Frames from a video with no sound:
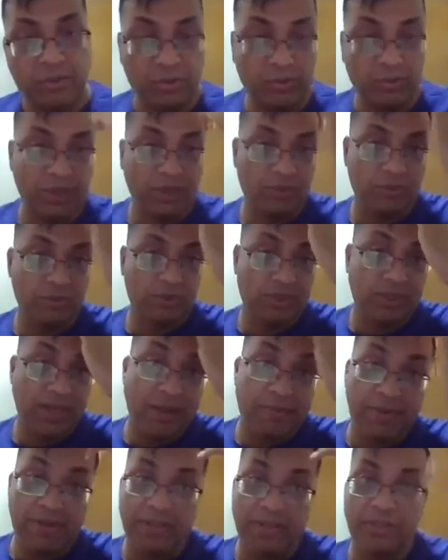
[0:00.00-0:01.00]
So you need to
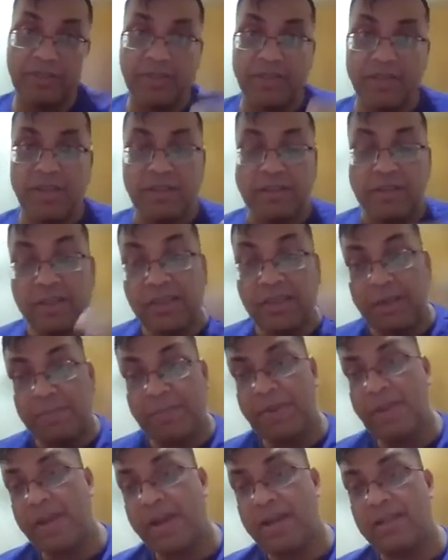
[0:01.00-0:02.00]
establish the
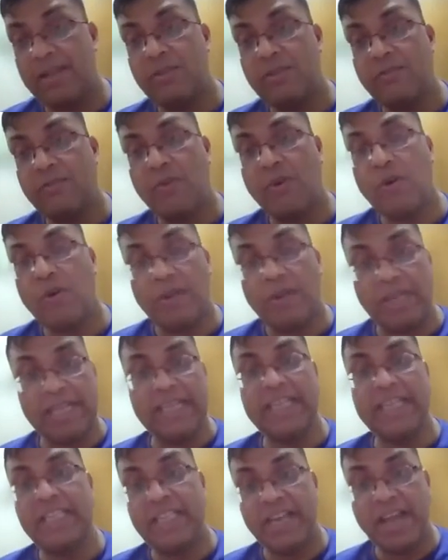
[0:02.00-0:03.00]
KPIs for
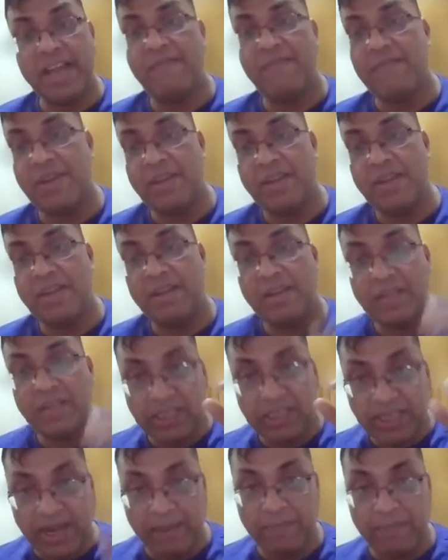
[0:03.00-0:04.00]
each and every
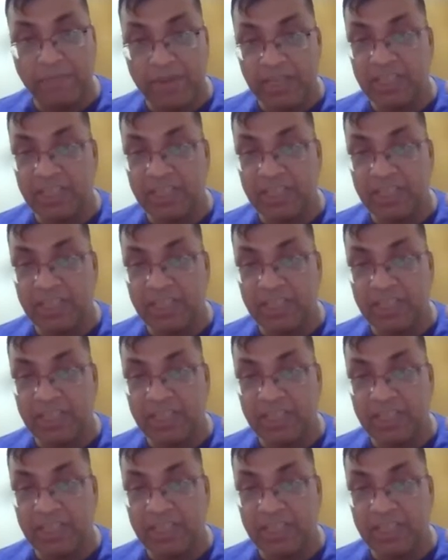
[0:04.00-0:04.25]
step,